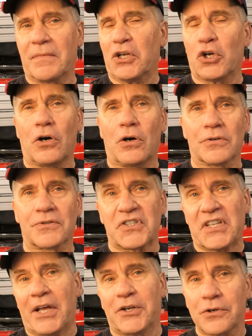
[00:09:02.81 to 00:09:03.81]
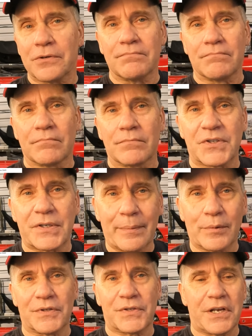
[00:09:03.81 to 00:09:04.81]
they call standard
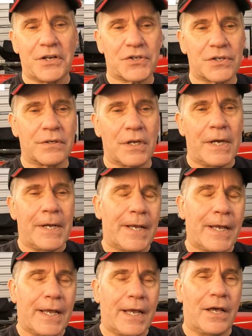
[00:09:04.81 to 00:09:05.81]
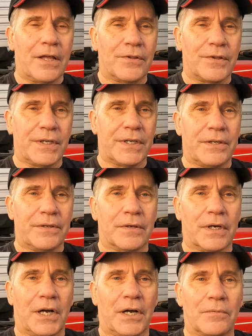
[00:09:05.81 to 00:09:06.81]
stabilization, and the
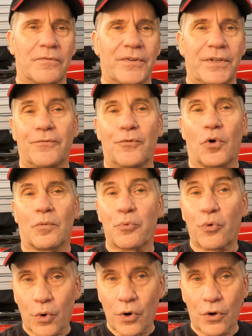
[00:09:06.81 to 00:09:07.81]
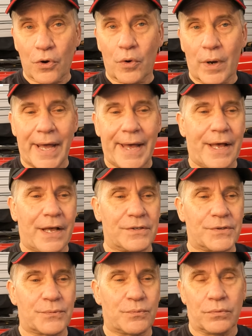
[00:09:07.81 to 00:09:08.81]
V4 Pro
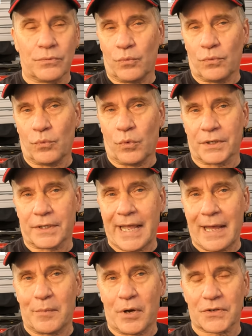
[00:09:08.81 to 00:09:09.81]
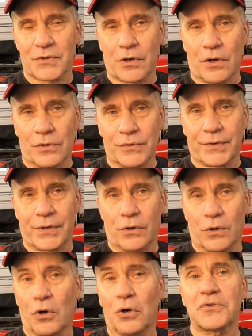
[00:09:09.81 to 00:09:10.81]
has what Cambox calls
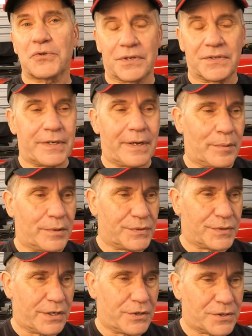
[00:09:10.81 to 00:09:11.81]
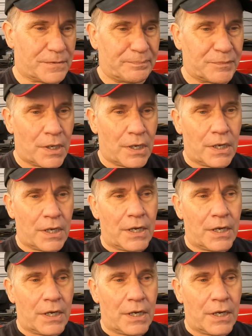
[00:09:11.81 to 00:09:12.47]
their ultra stabilization.